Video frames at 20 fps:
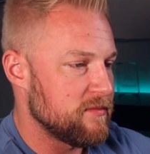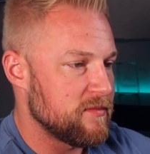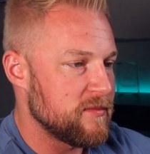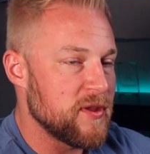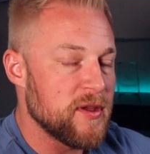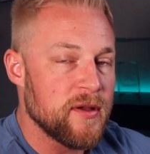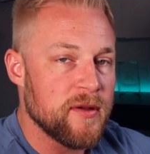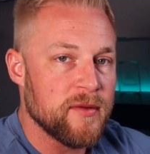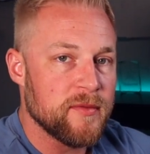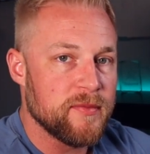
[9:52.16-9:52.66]

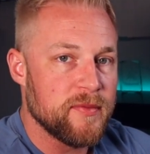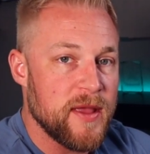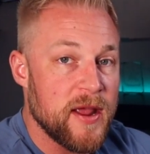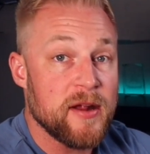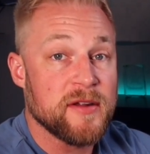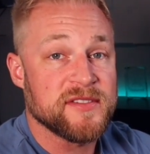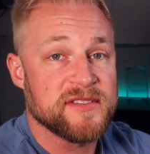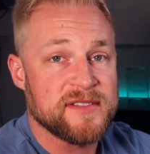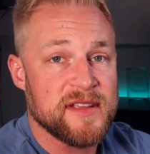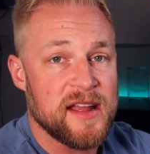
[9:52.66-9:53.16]

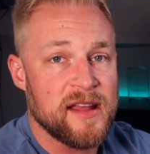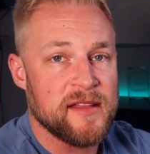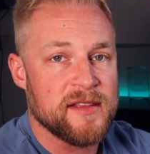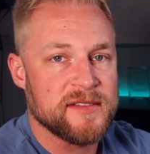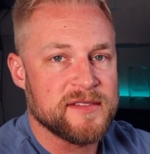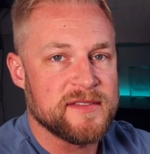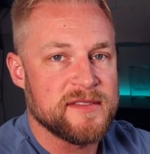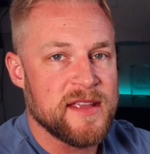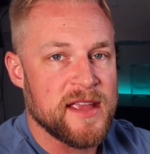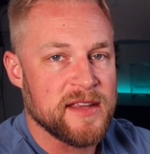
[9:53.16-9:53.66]

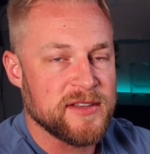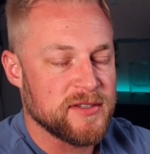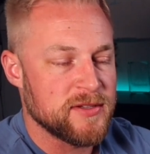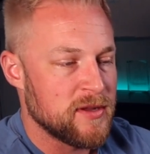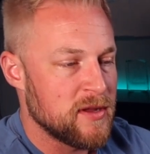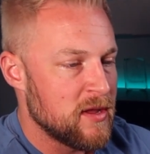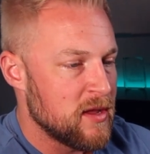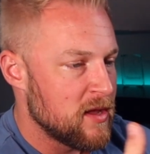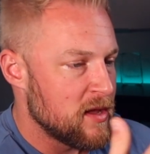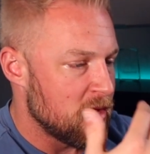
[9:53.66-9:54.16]
hairstylist niche.